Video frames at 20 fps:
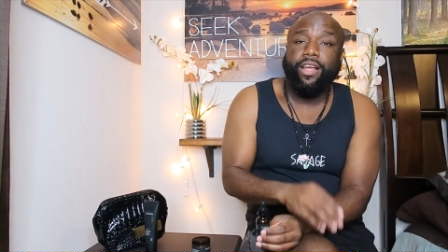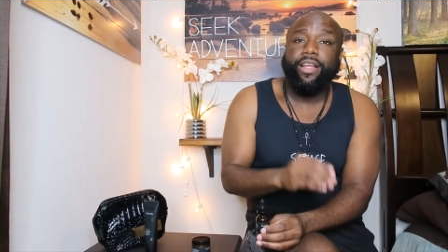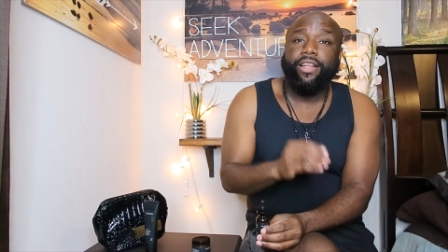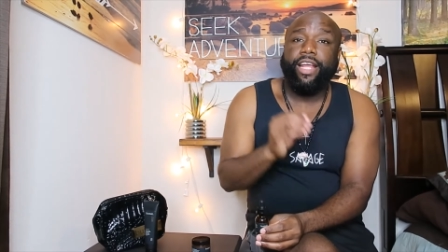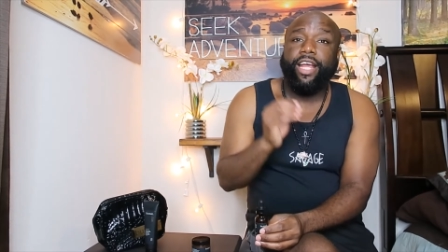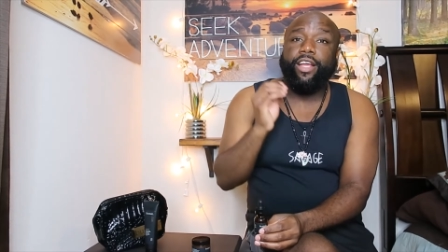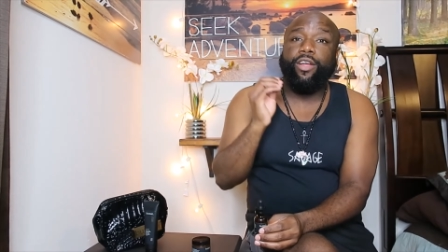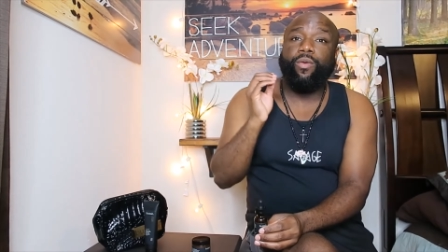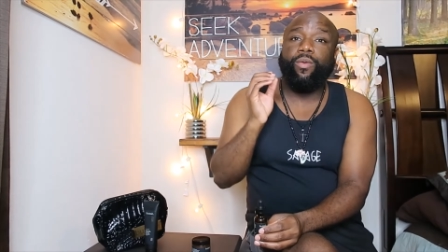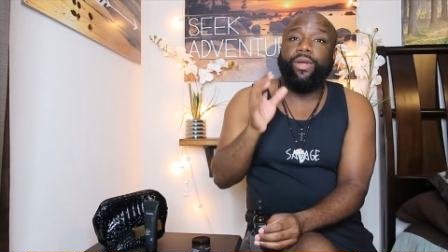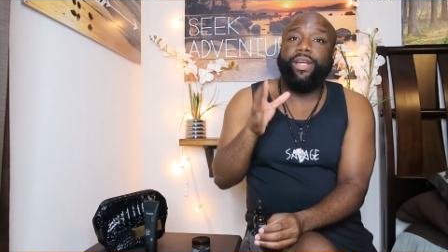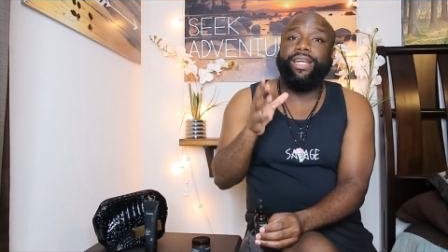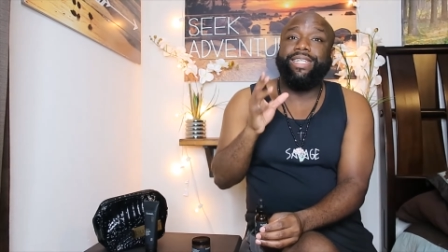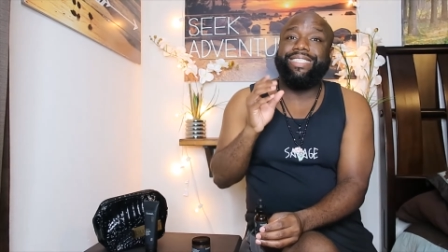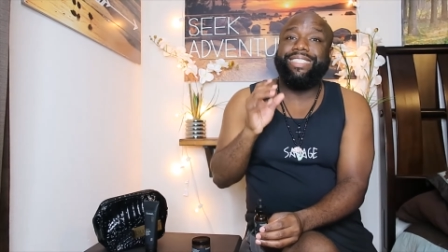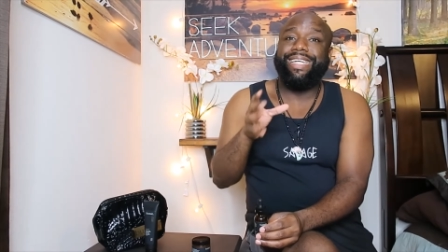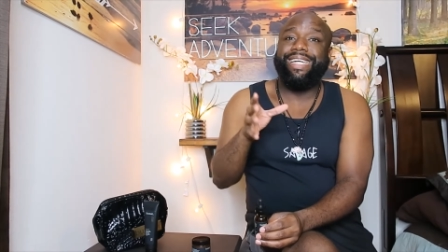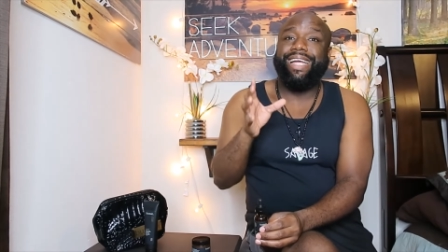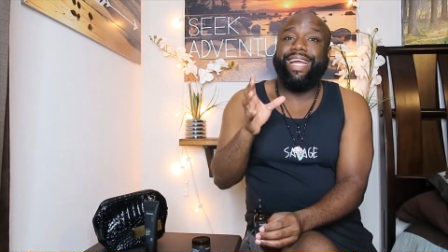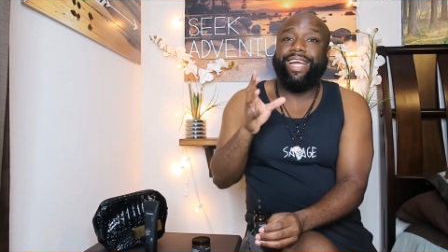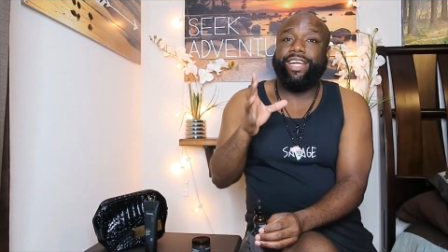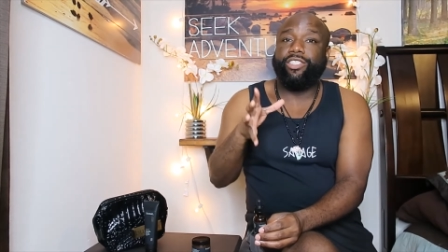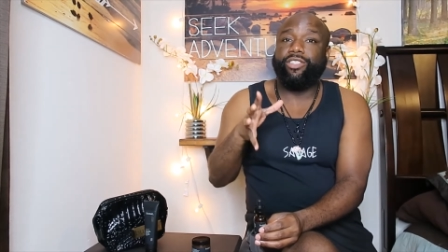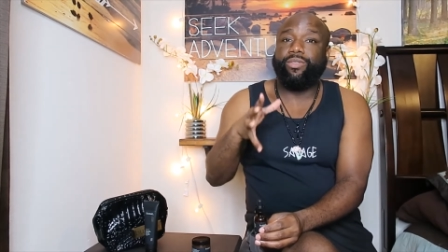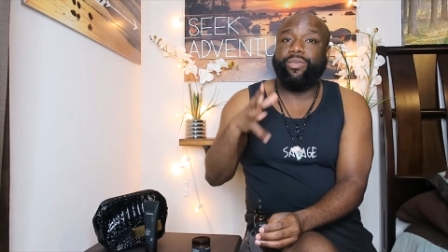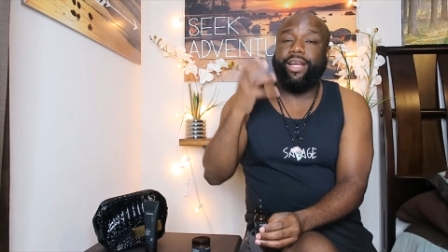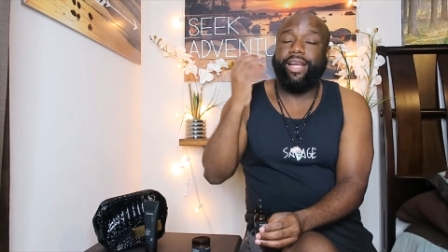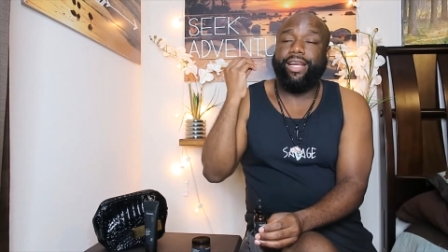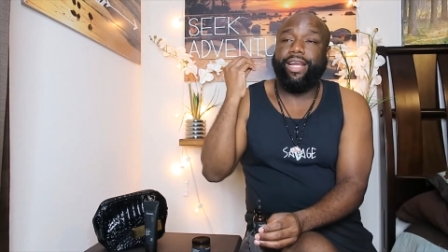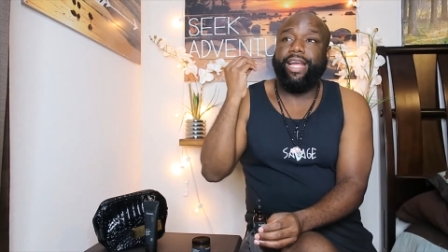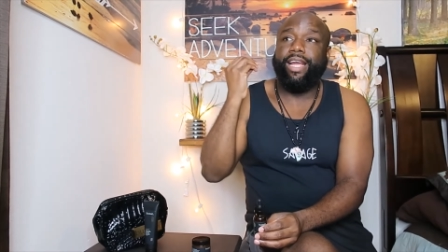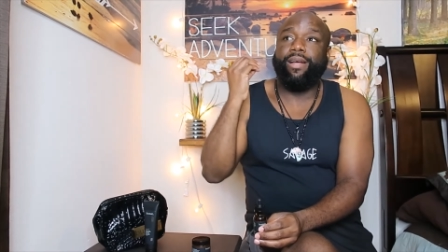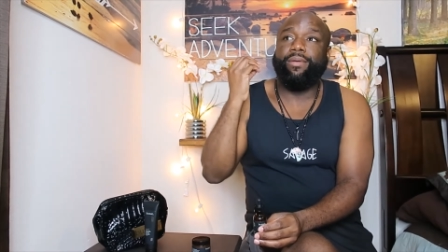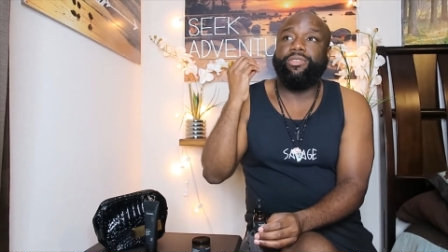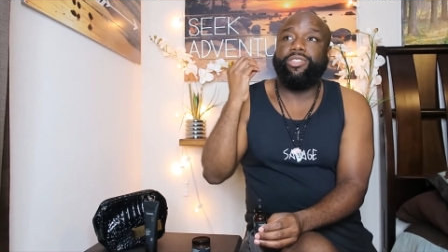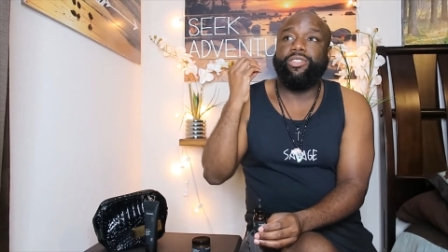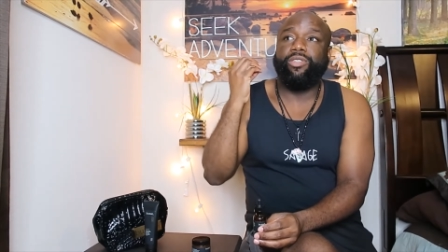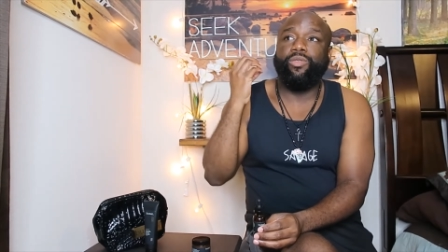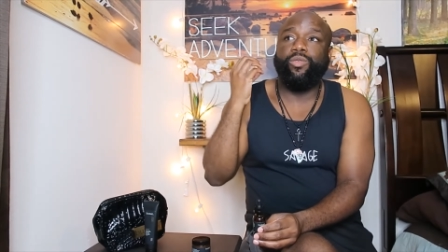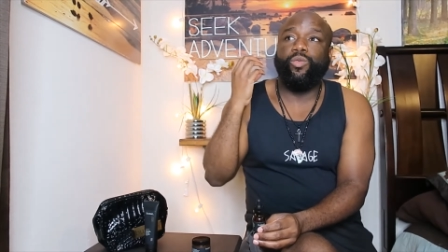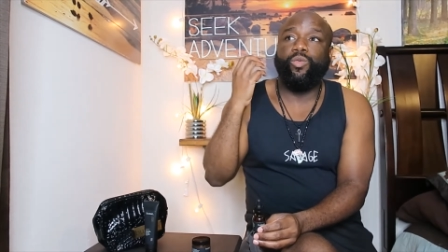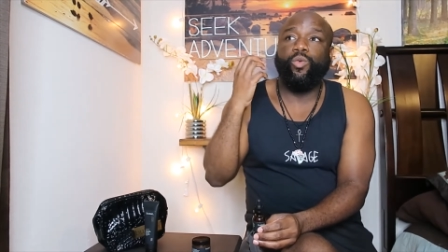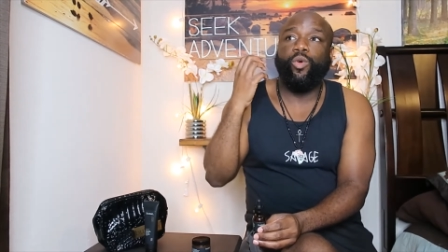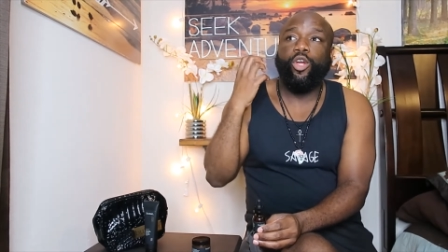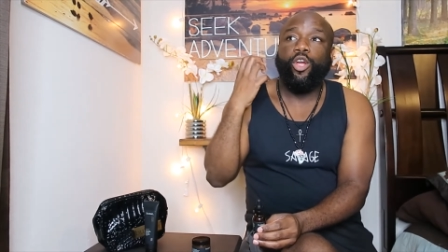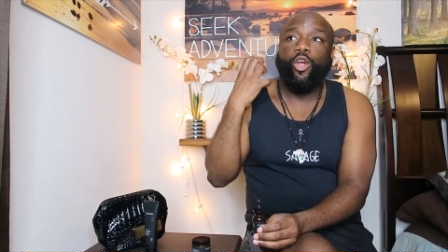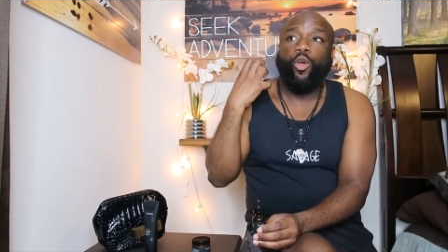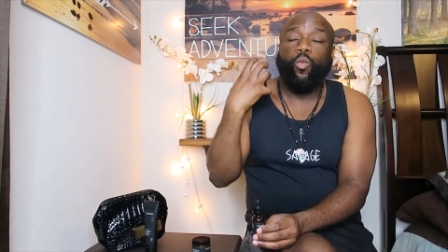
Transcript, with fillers: that green tea extract helps to